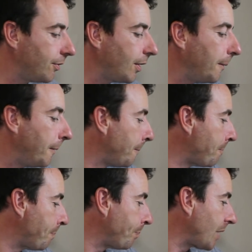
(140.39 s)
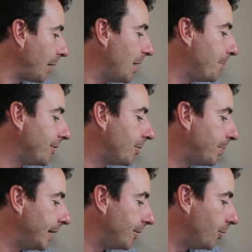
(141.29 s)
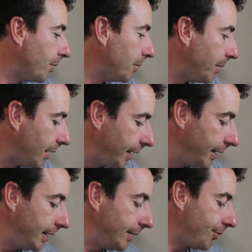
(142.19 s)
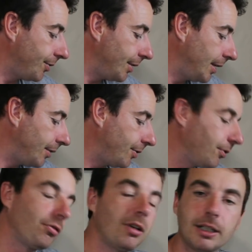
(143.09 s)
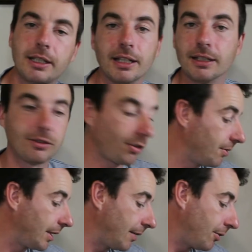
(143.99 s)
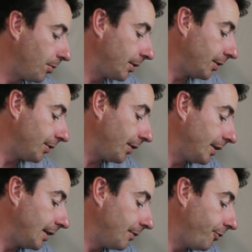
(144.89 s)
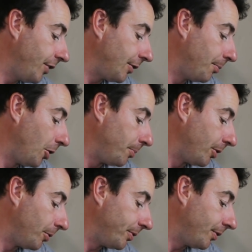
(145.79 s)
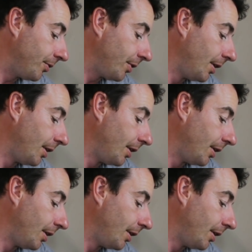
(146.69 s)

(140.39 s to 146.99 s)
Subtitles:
So maybe it's a bit newer, but it's an alright kit. It's going together quite nicely, and it fits my purposes.